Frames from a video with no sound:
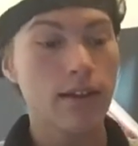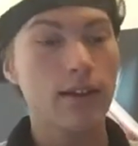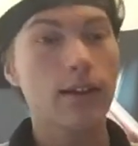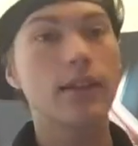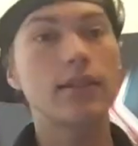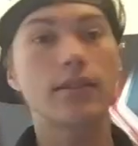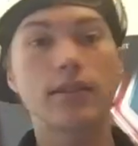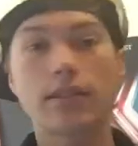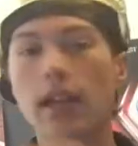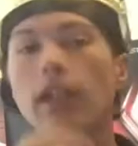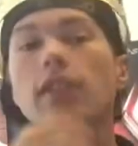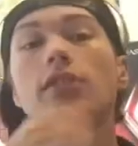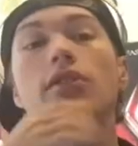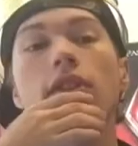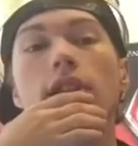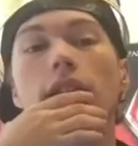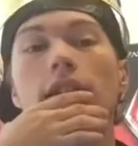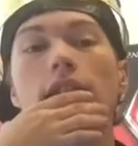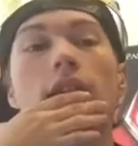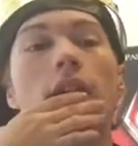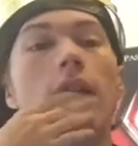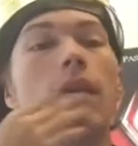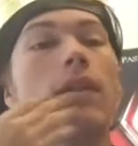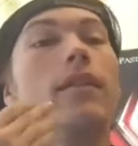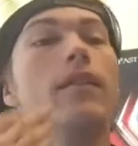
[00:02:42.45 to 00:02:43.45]
Because in case you
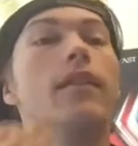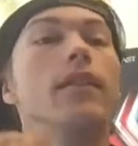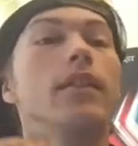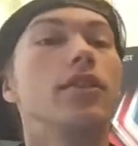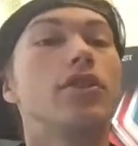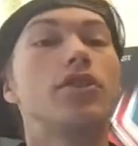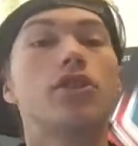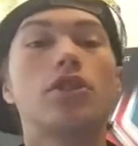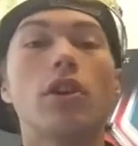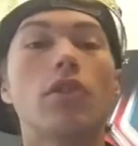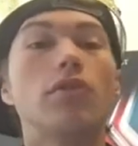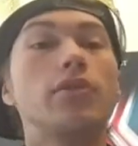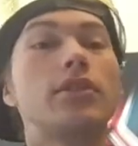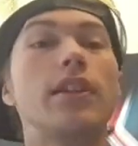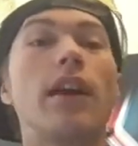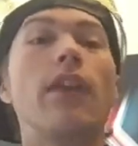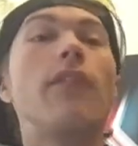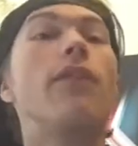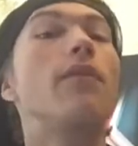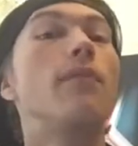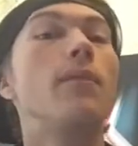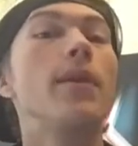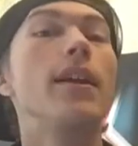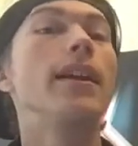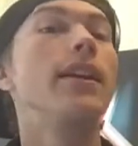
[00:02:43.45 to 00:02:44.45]
didn't know, this show's
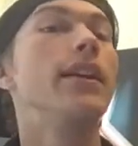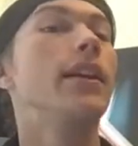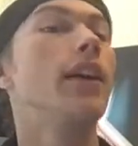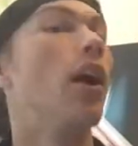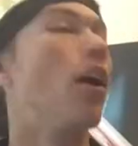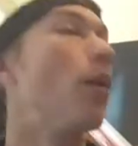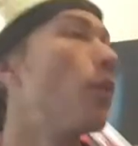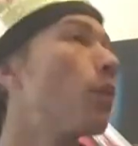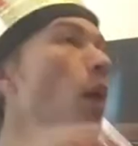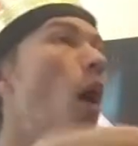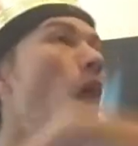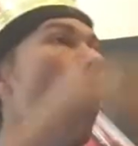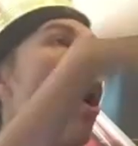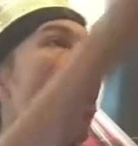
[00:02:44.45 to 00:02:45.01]
still from India.